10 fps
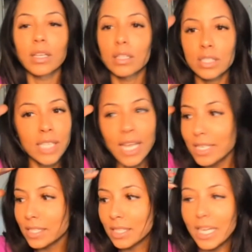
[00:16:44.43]

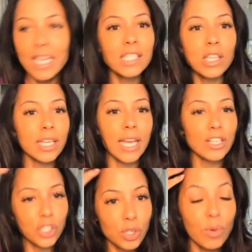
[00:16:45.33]
Sis, he's looking
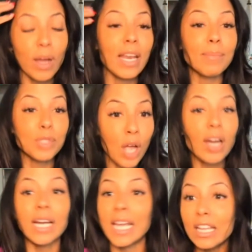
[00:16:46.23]
at you, and I'm
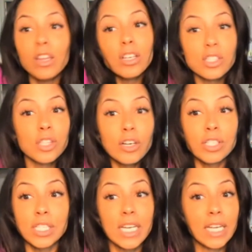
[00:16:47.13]
sorry, it looks
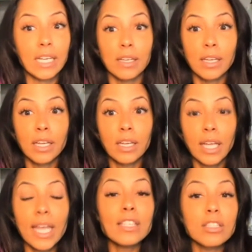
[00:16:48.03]
thirsty.
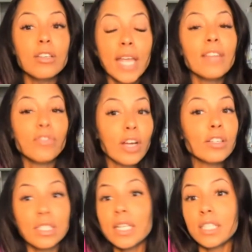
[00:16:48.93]
It's looking
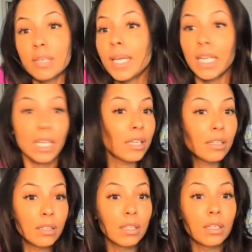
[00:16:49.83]
thirsty to me.
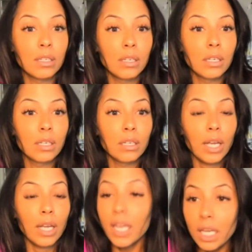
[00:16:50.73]

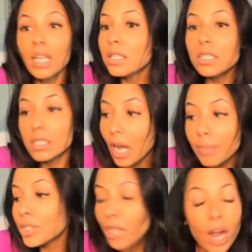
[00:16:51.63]
It is.
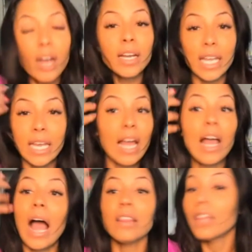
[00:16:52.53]
I'm sorry. And
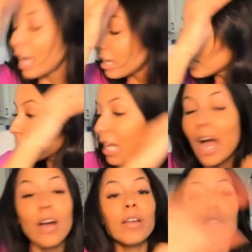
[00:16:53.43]
I listen,
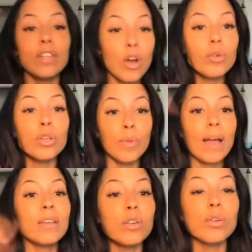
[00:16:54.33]
I don't even know you.
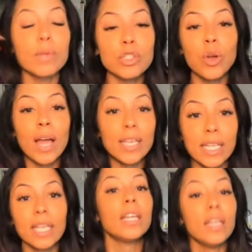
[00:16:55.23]
I know you were trying to
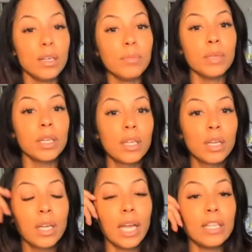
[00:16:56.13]
get him,
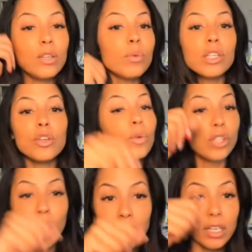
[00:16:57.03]
and you were
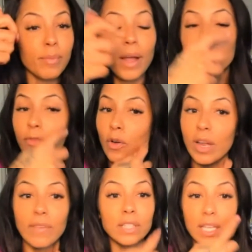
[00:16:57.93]
talking to the microphone and
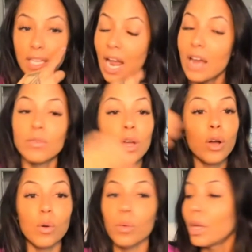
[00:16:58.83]
everything, and I don't
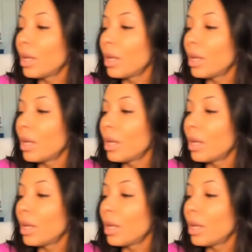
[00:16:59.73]
know.